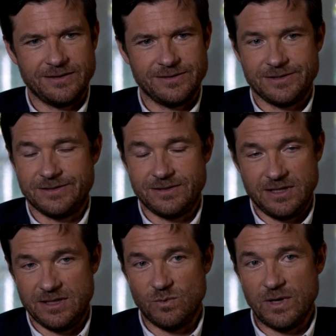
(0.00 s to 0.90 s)
and just
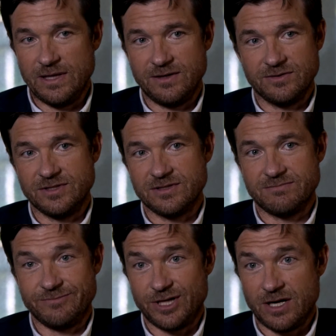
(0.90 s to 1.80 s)
in the way that he'll just
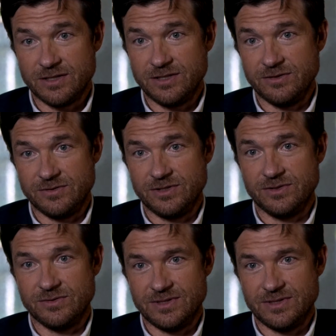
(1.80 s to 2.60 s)
talk to you too.